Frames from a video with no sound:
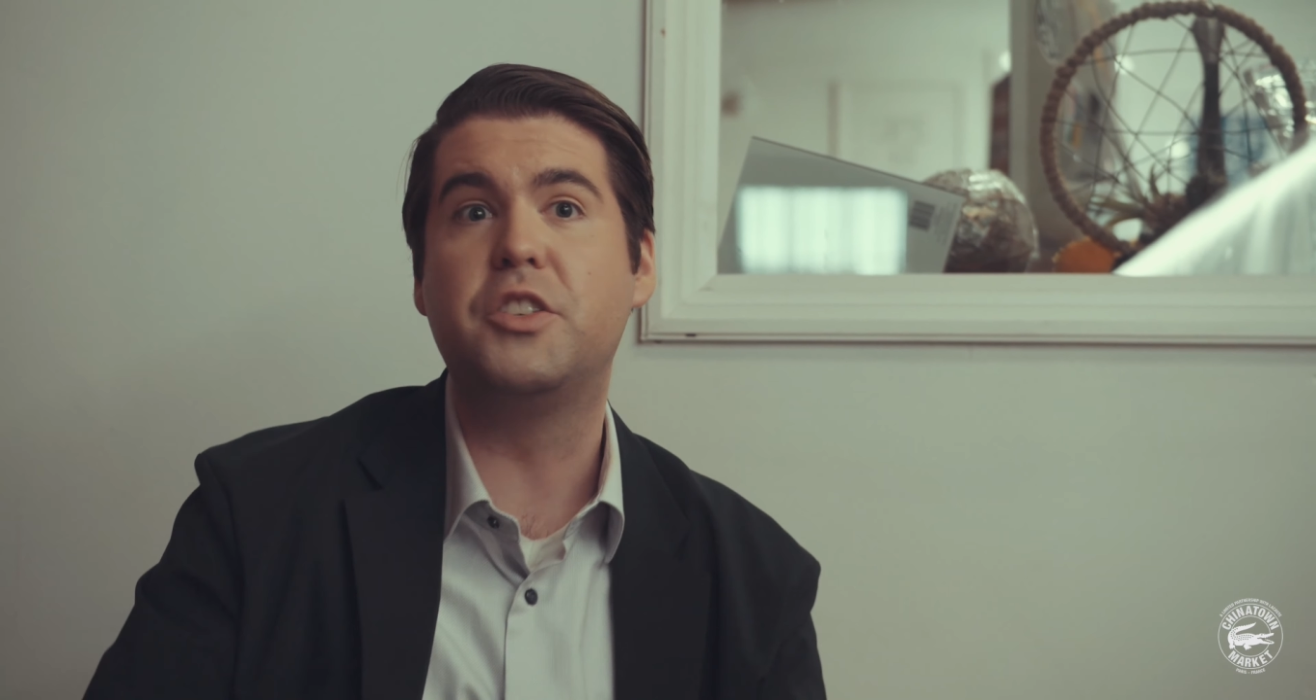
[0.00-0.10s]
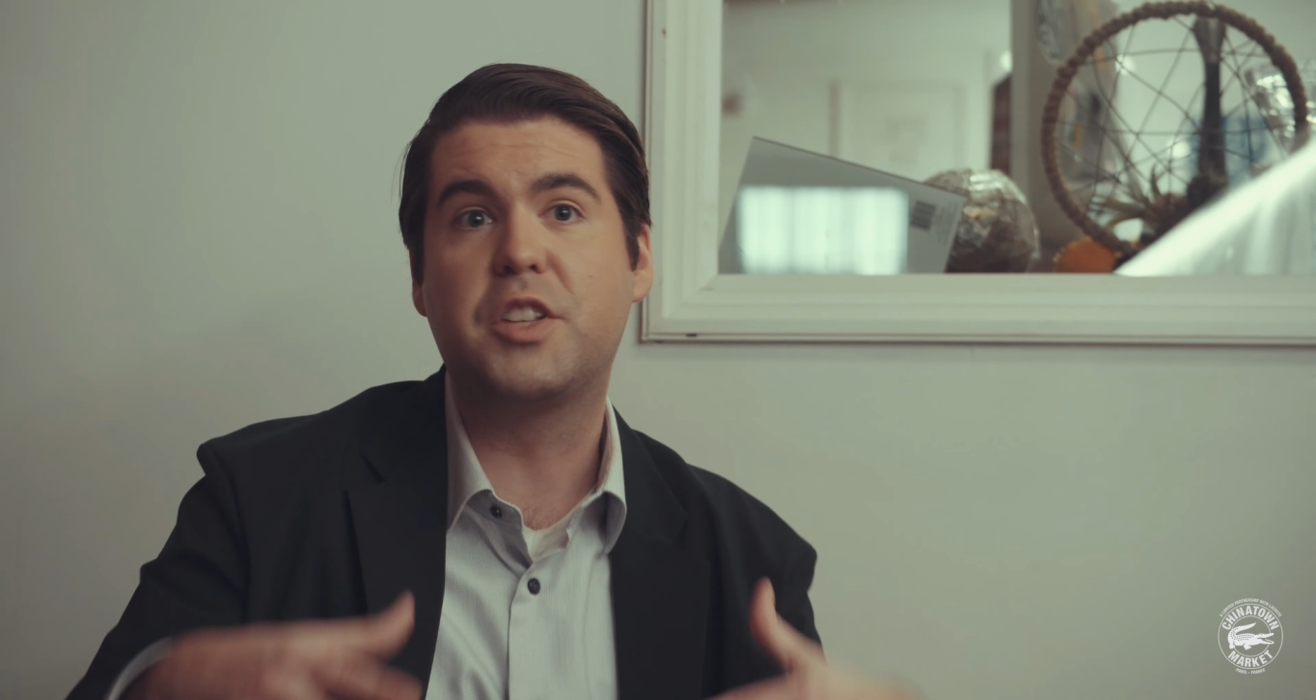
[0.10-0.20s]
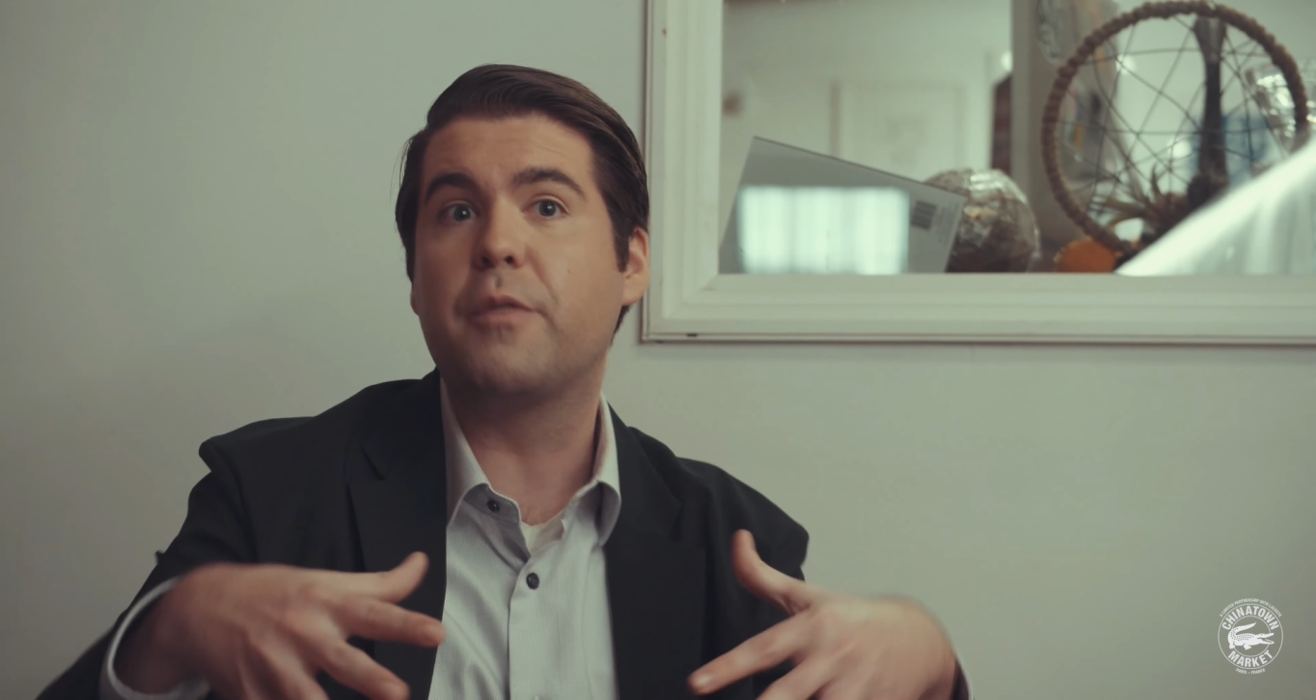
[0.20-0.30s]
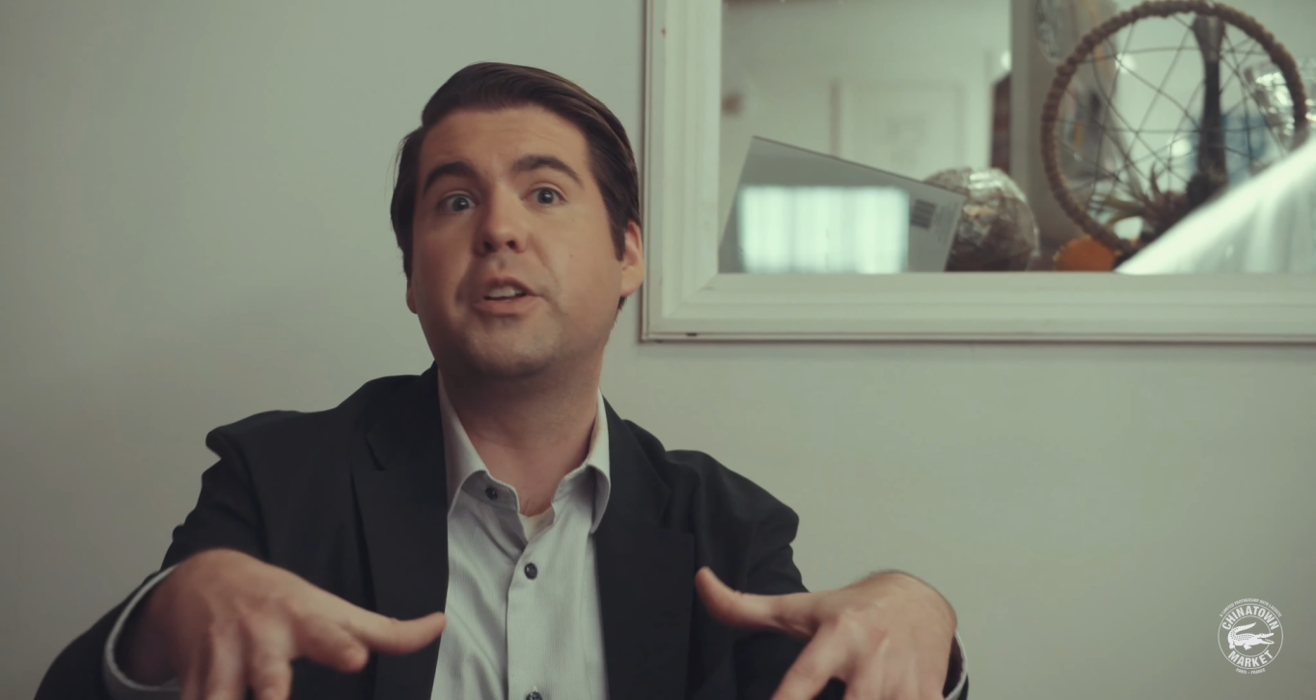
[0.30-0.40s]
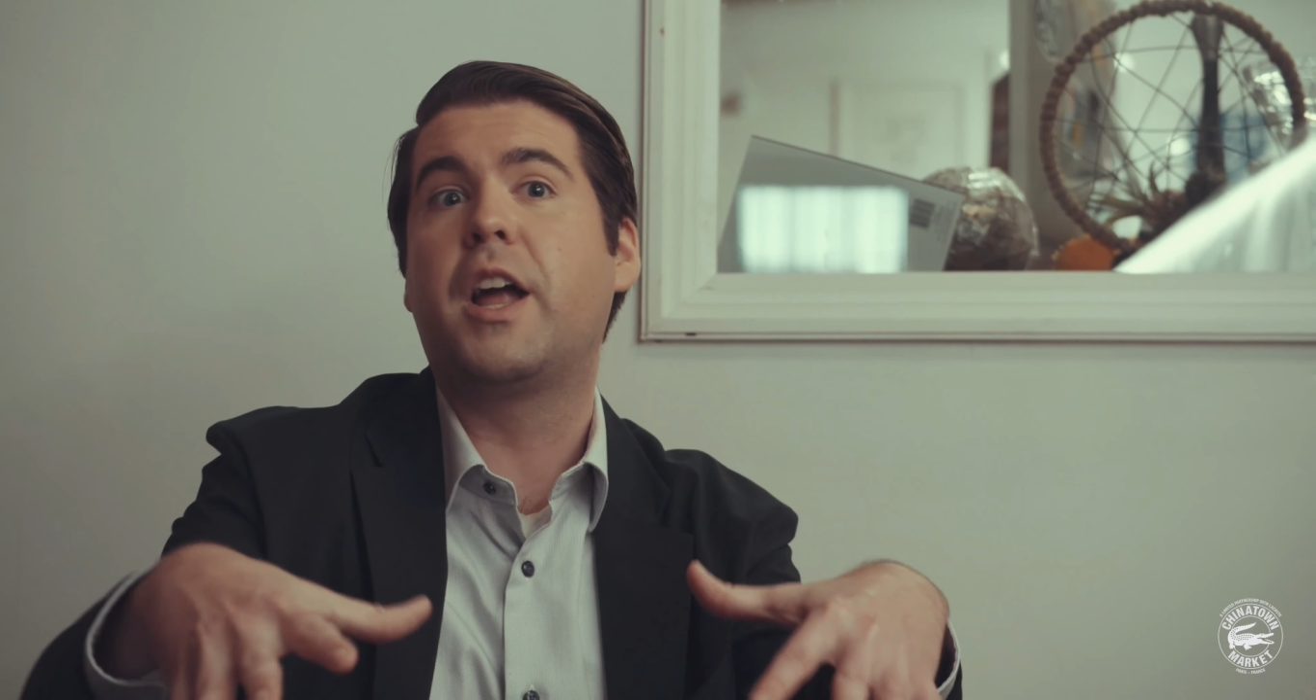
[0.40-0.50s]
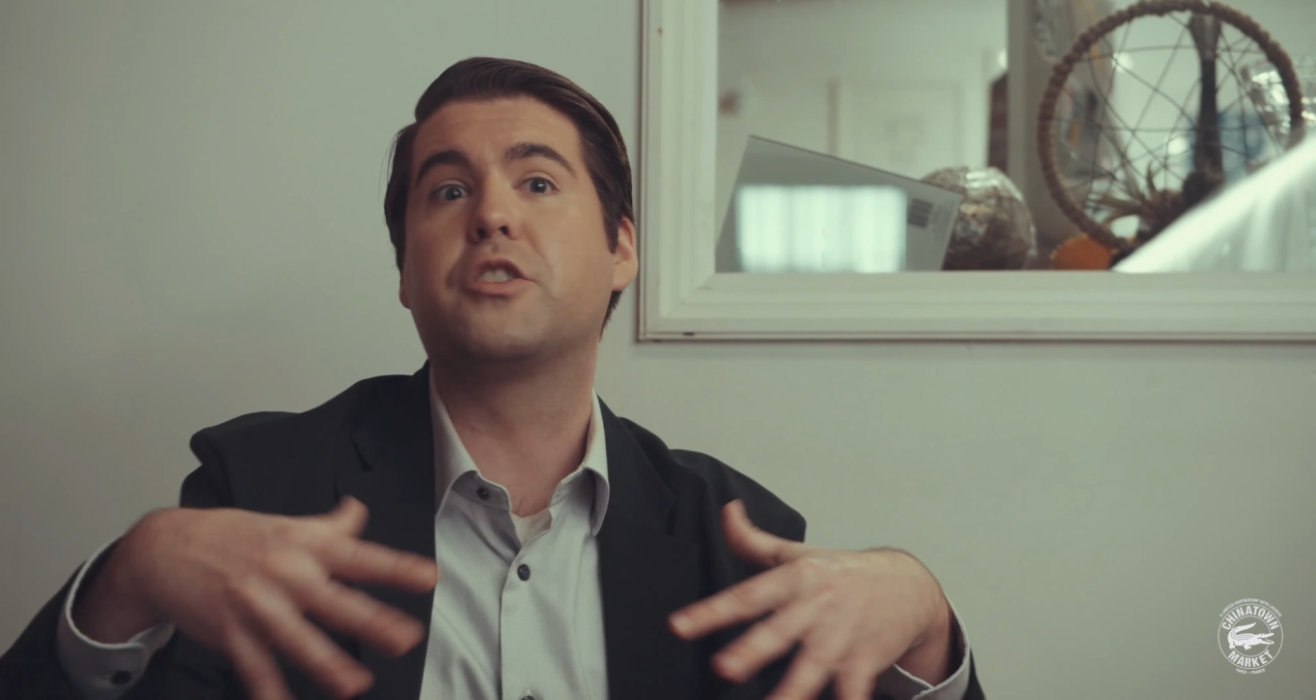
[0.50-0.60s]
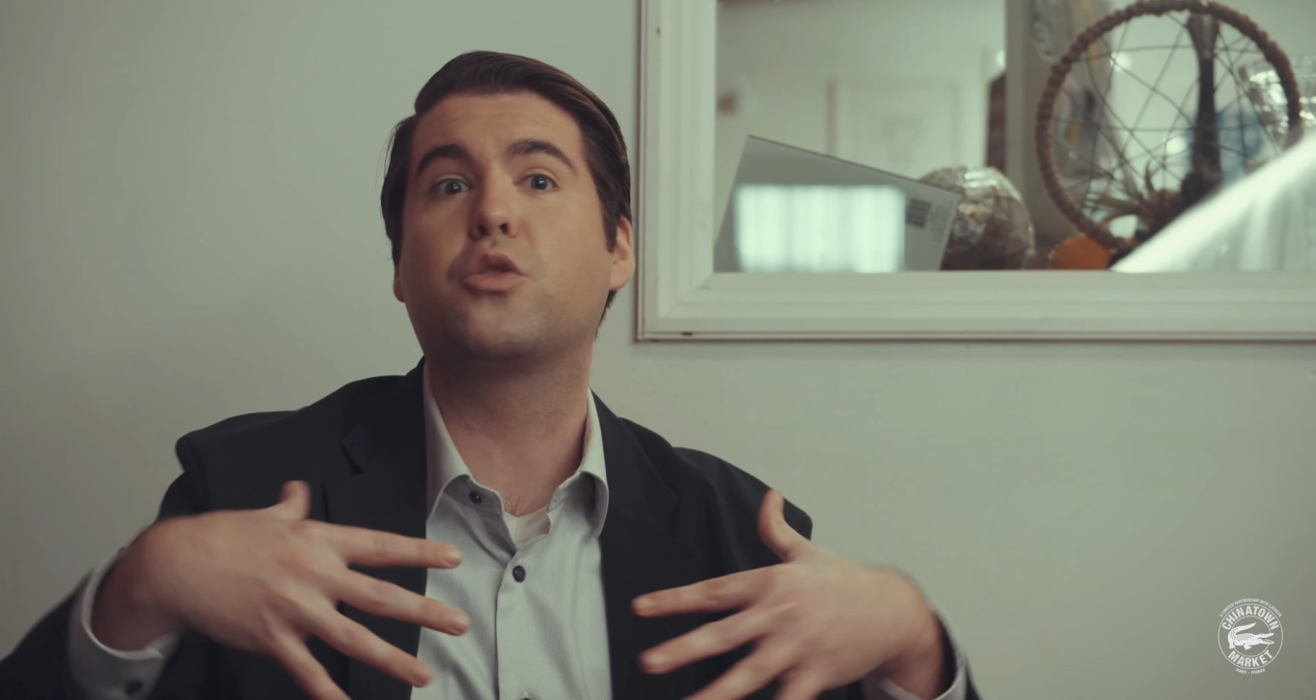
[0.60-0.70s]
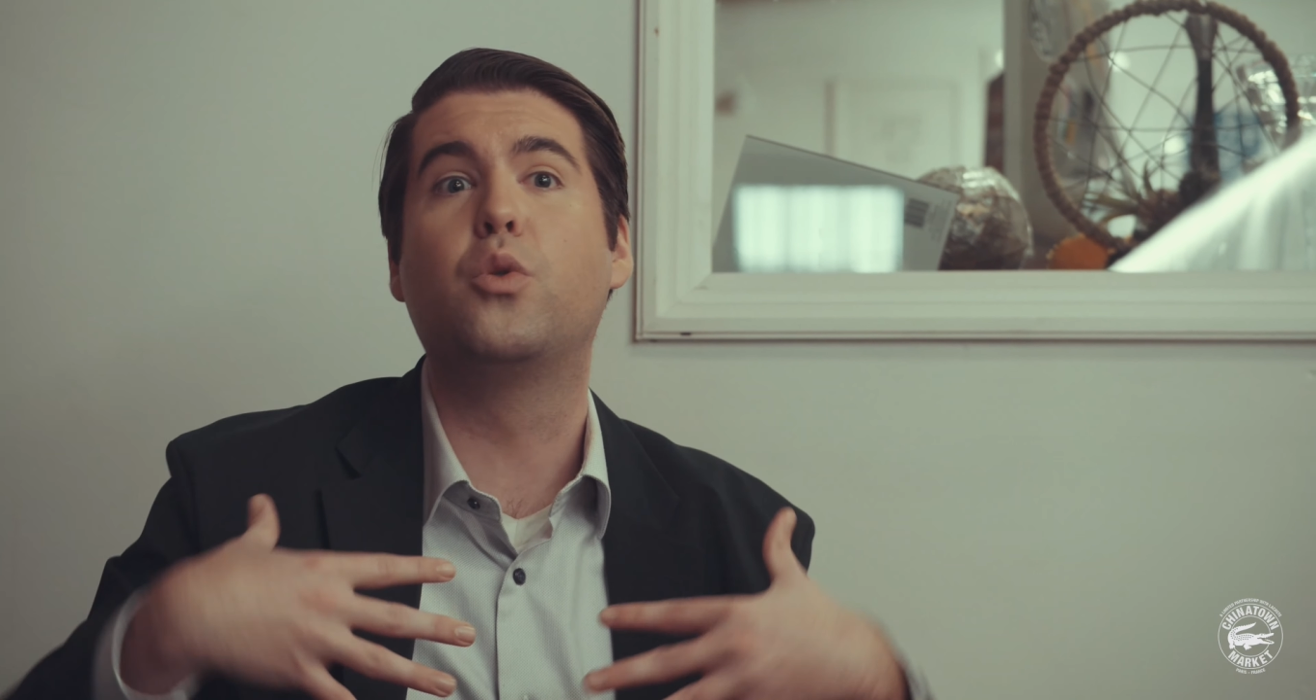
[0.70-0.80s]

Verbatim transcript: he's definitely not as